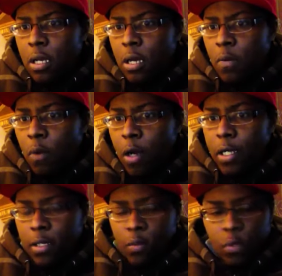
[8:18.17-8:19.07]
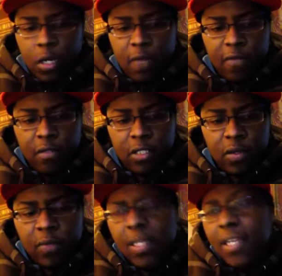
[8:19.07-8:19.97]
Um, working or whatever. So
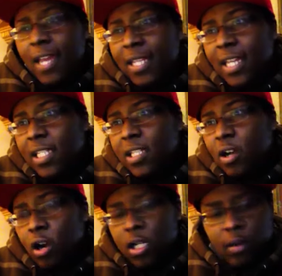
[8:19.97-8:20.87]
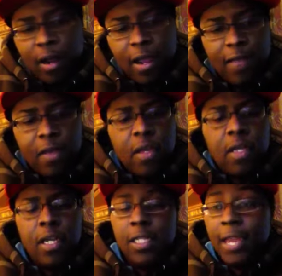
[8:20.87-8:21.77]
he was like, yeah, I think it's the hard drive.
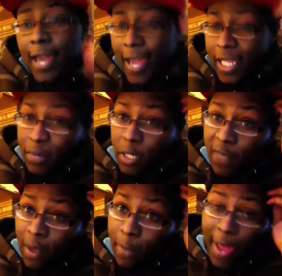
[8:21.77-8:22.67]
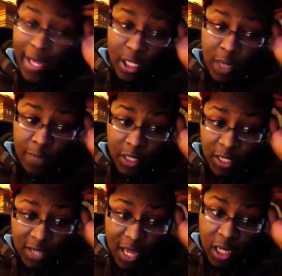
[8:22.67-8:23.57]
And they asked me if I backed up, and
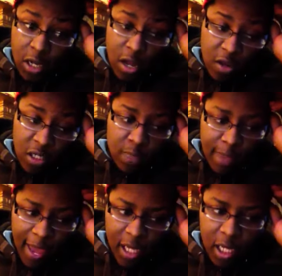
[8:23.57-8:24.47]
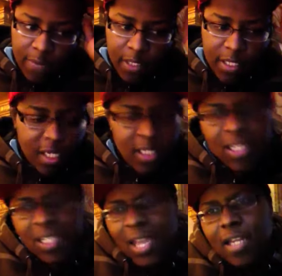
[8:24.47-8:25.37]
she's like, you know, you should back up. And this,
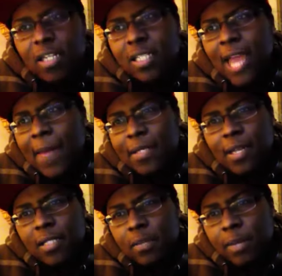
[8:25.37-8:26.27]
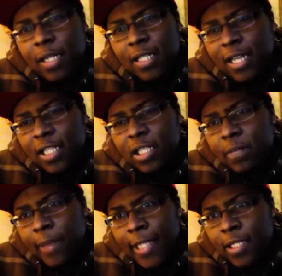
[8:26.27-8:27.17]
this ain't a good time to tell somebody that they should
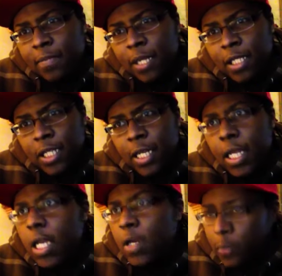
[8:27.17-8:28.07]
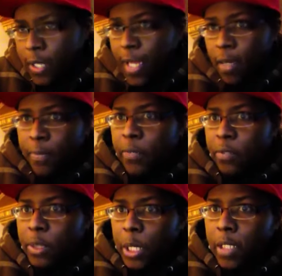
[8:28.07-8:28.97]
have backed up their shit when their
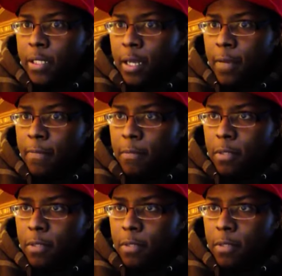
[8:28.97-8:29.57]
computer's fucked up.